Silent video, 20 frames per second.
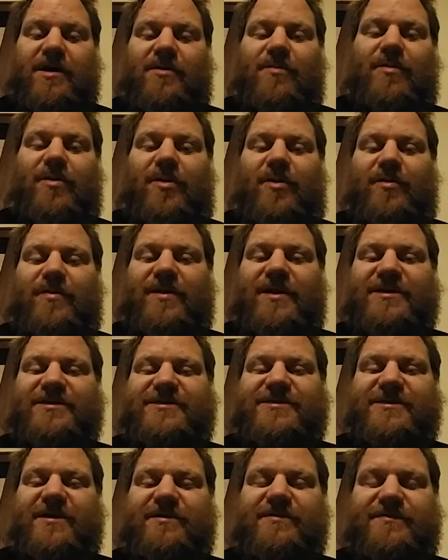Well, that
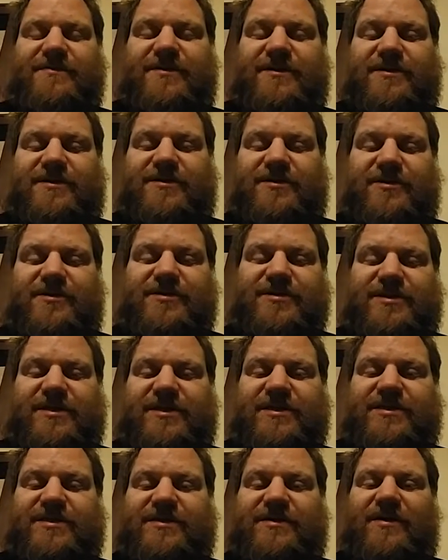safety turns
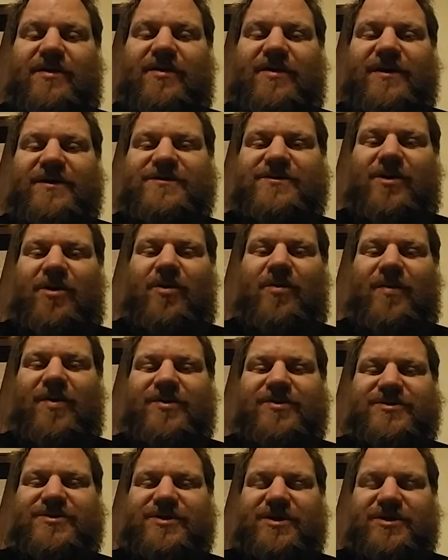into, oh, that's
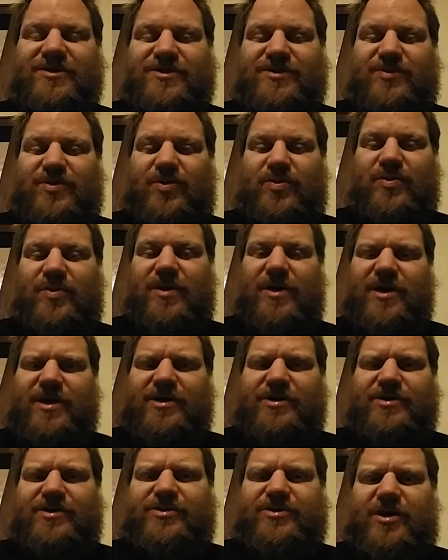homosexual.
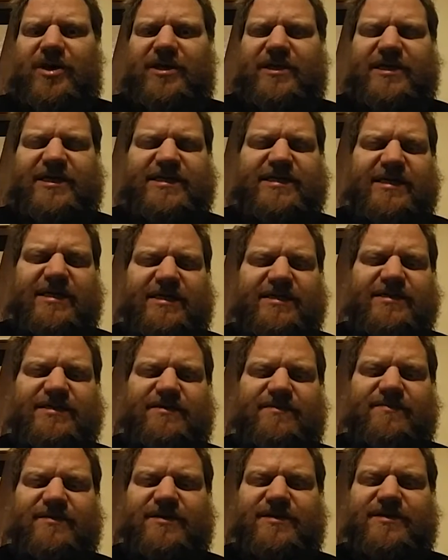You trying to test
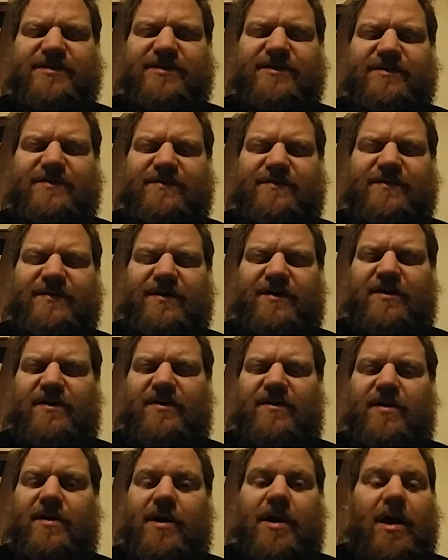them to see if,
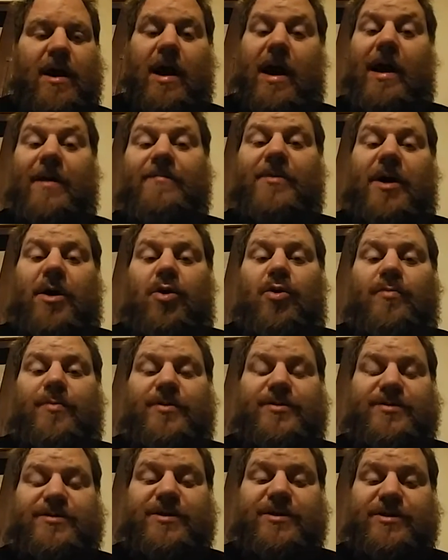I'm not
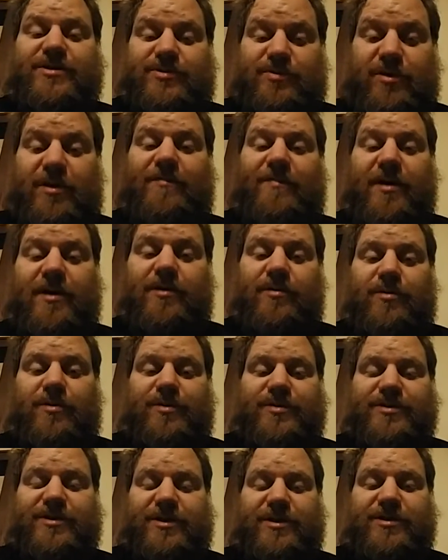homosexual. I'm
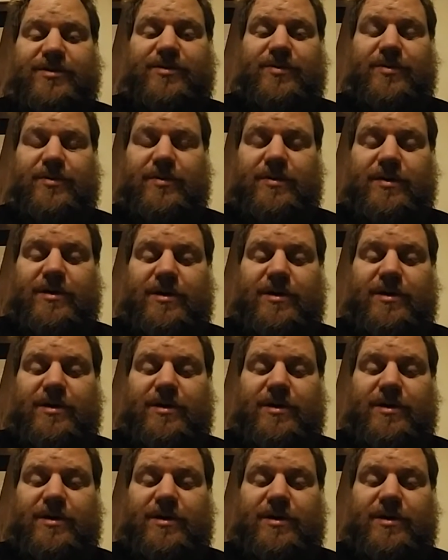heterosexual.